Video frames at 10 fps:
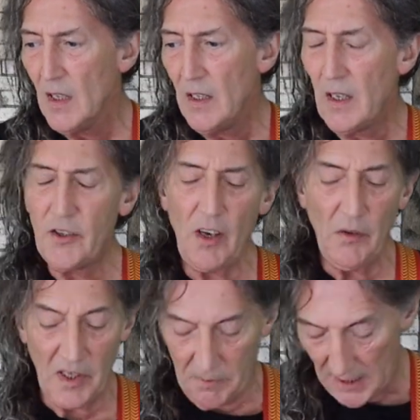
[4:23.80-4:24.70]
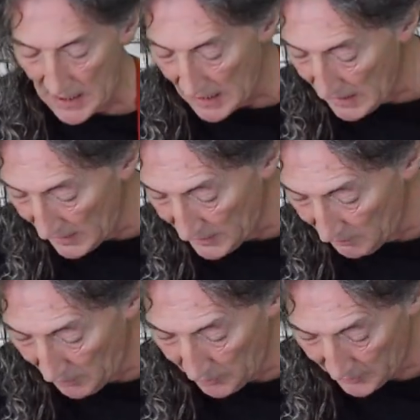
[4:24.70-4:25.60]
Now, generally speaking, I
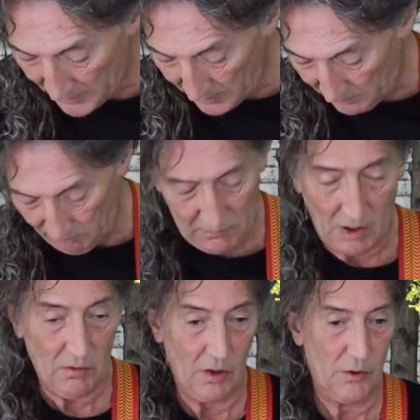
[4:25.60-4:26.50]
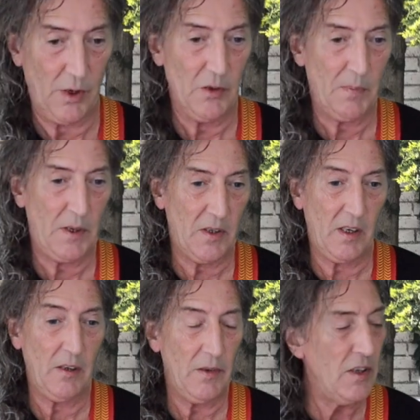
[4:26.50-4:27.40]
don't bother with tone controls because
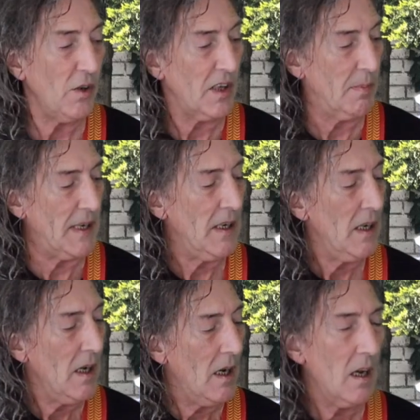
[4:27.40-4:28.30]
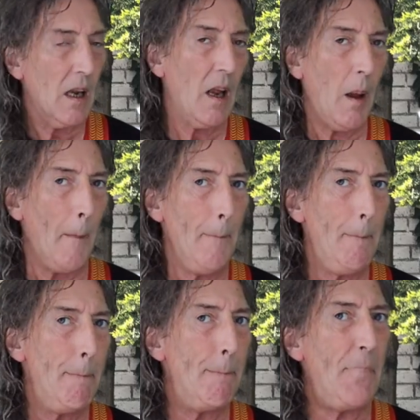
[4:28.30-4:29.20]
they don't interest me.
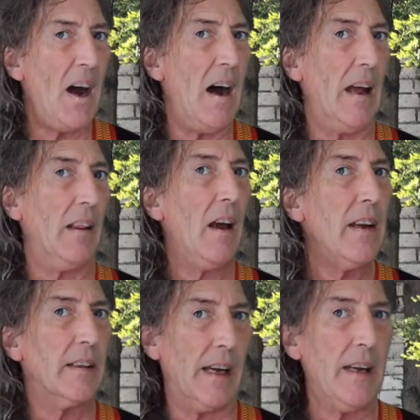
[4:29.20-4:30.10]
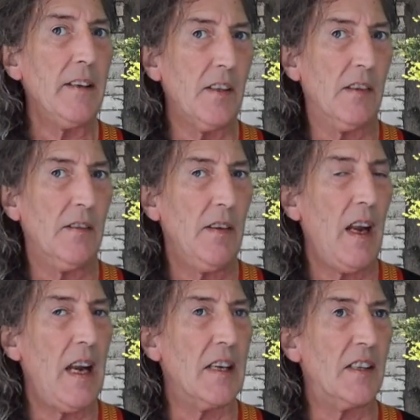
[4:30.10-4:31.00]
But I like that.
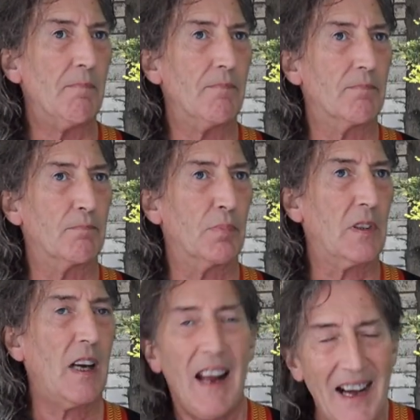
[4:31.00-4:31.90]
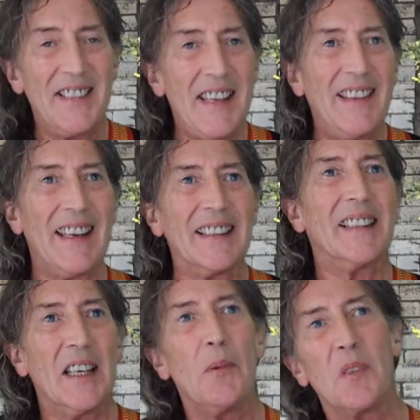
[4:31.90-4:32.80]
I did think
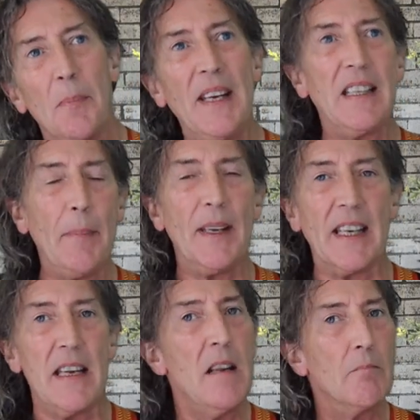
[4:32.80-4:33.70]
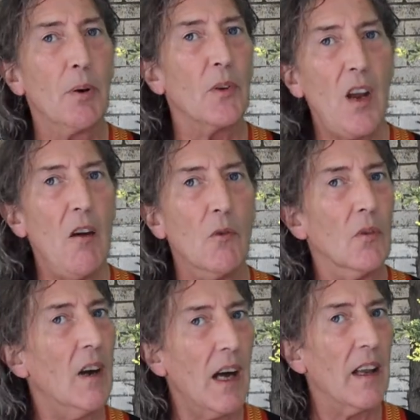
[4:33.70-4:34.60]
that it was a bit gimmicky, but no,
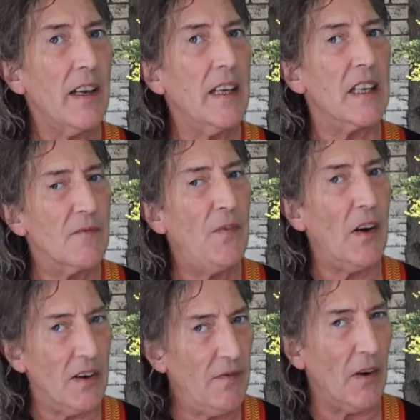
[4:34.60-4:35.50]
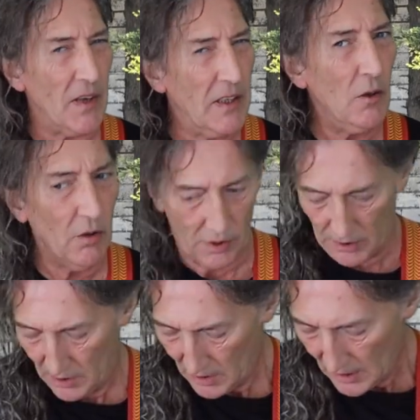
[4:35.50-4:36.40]
I like it. It's very, very good.
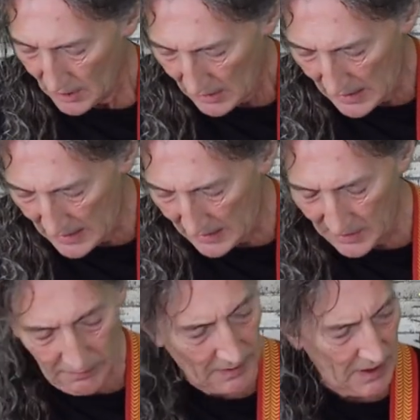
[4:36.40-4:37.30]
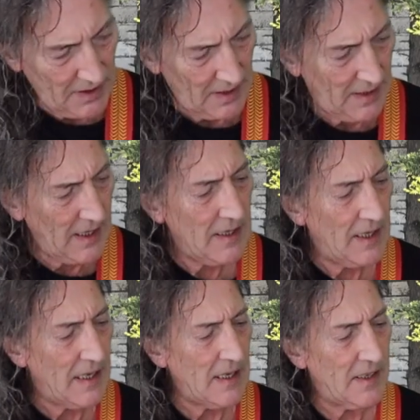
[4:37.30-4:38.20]
So listen in
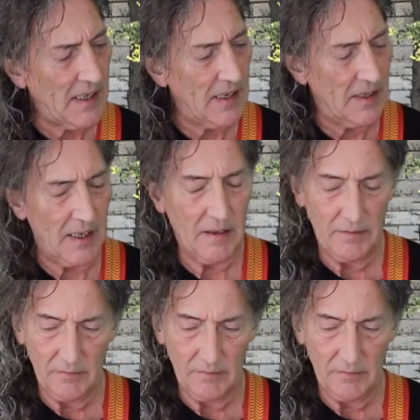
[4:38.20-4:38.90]
the centre.